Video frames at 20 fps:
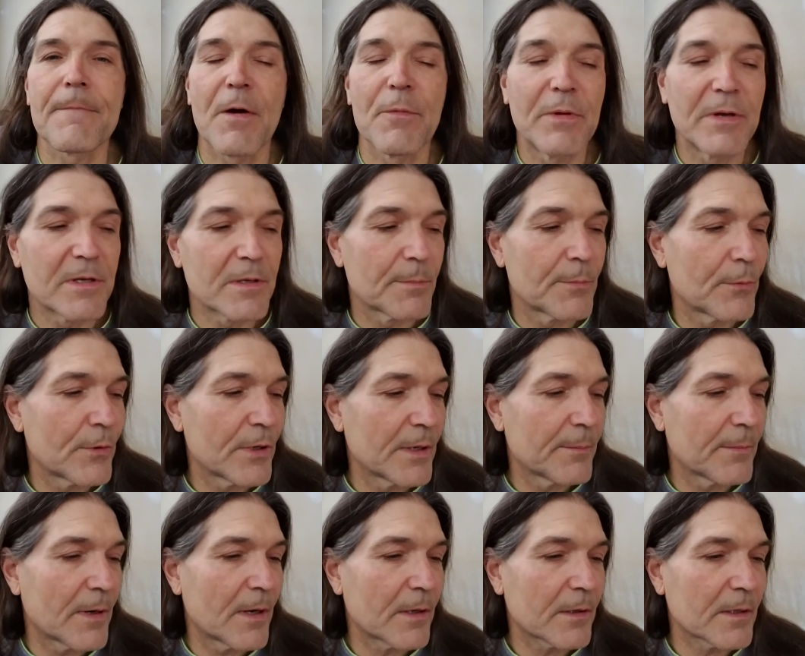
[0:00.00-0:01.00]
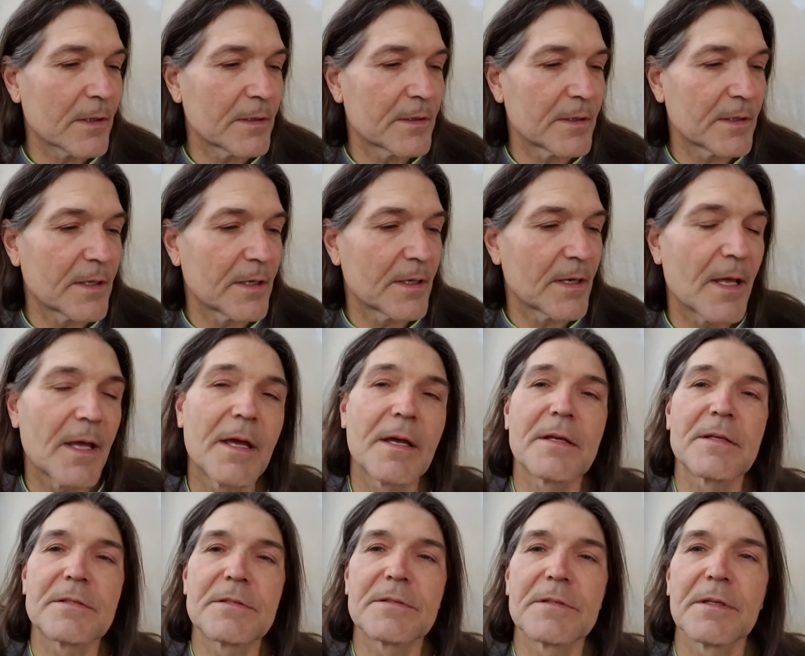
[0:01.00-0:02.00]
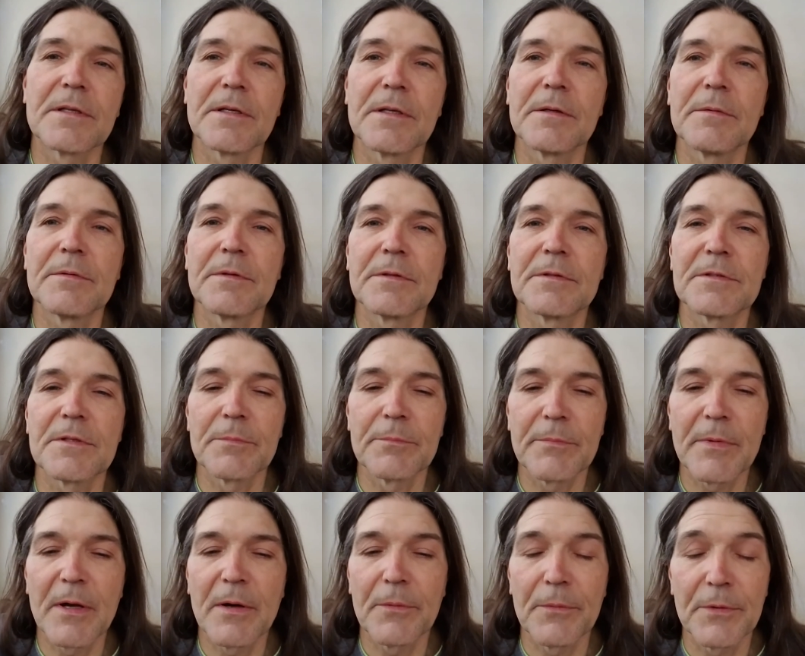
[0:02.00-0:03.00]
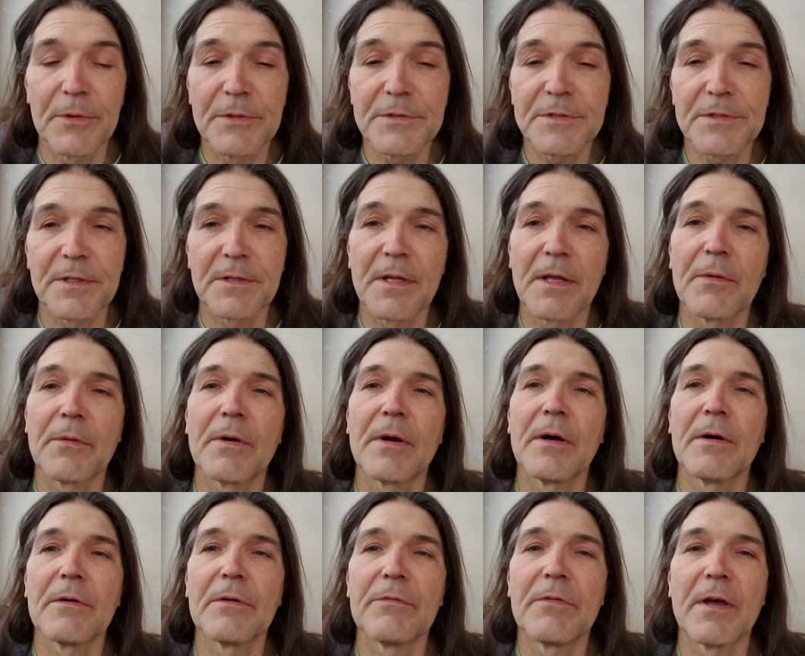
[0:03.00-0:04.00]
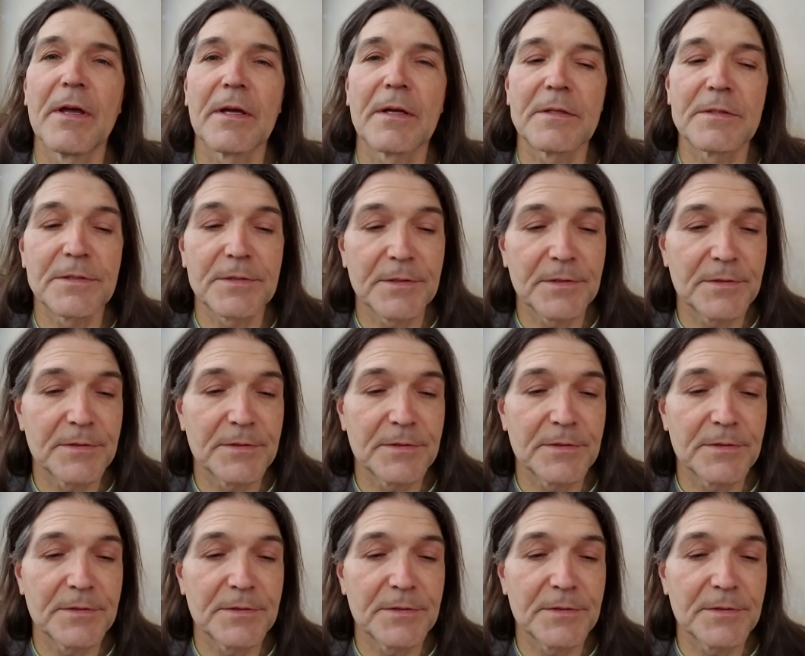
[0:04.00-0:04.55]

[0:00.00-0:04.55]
went to Marine Market to get eggs and some metwurst, and they were out of eggs,